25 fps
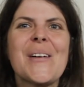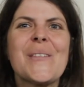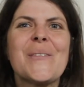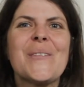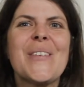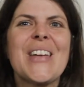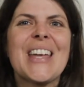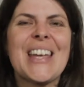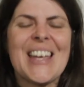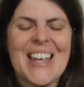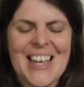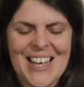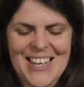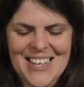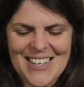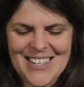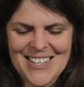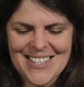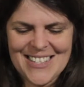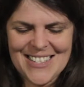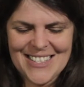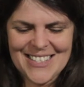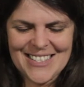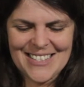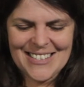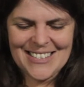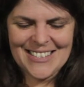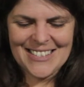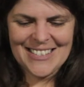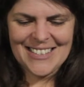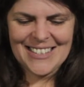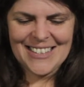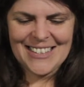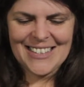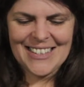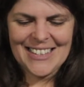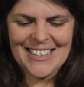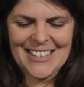because
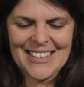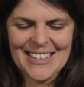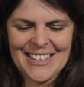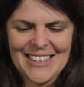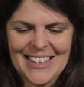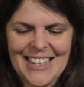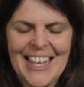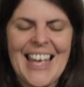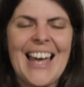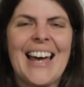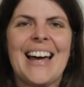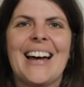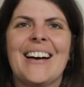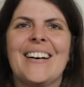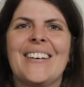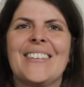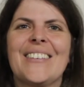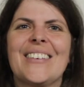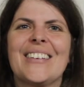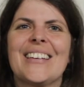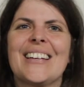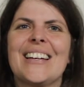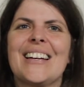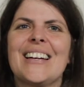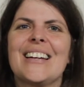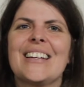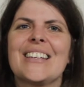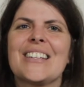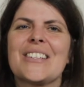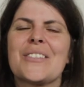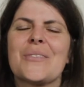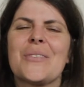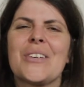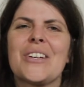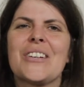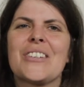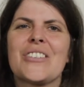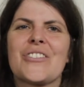yeah, I just
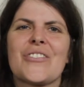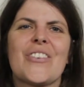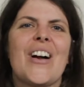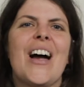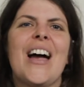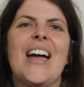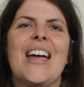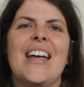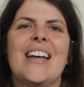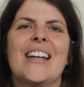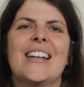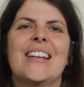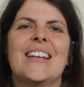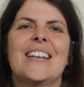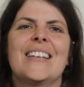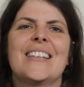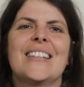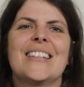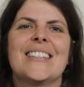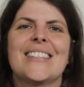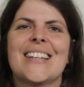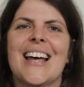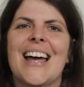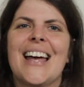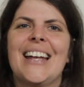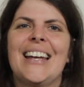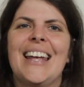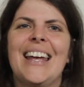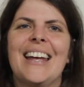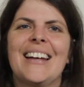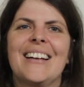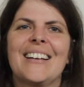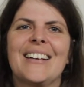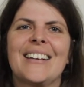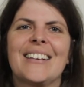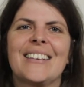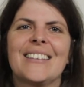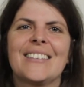want to try
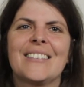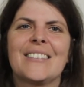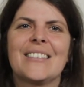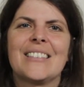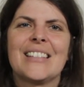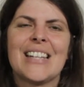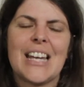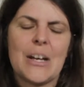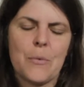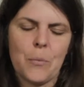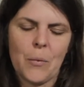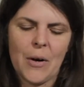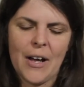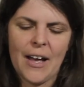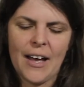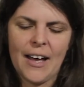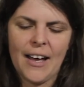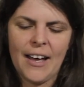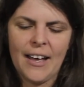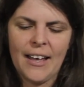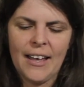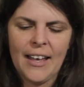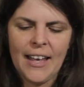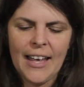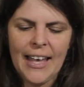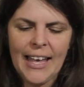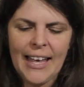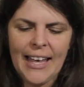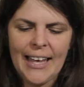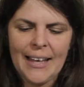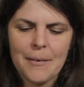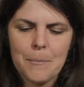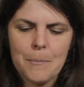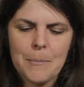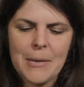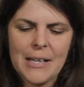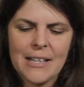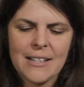designing knitwear,
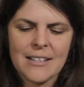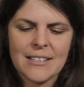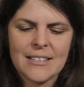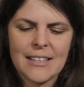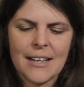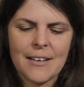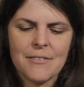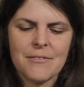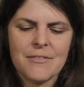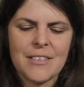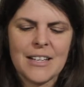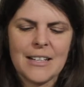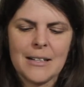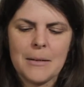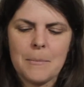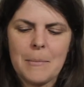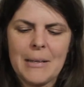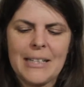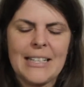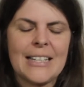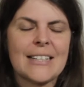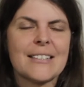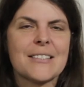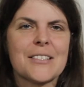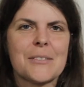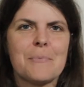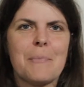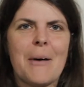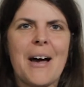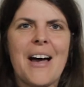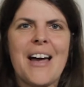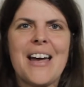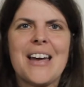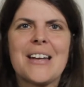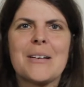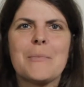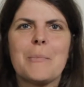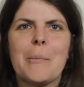because I feel a bit
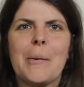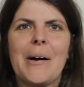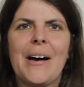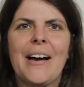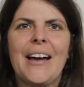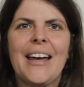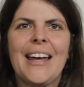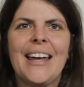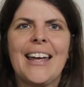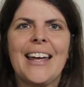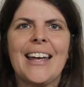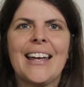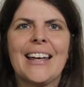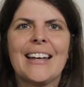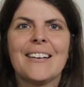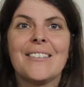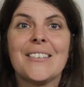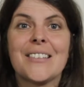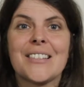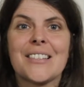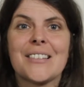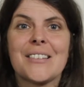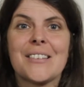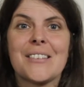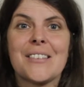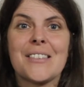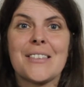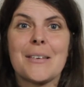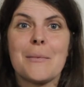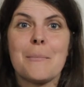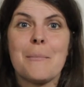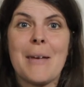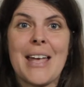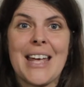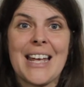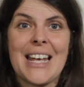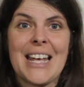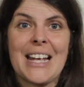inspired by also the
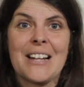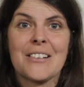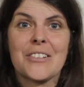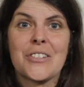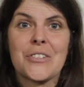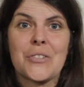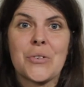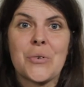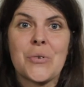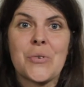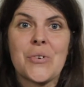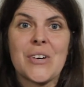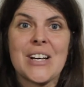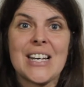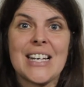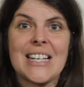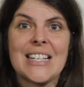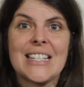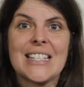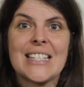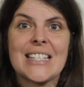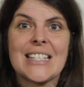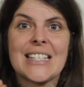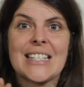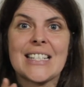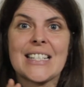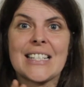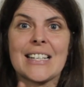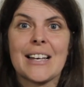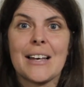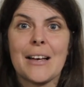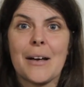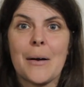Making Stories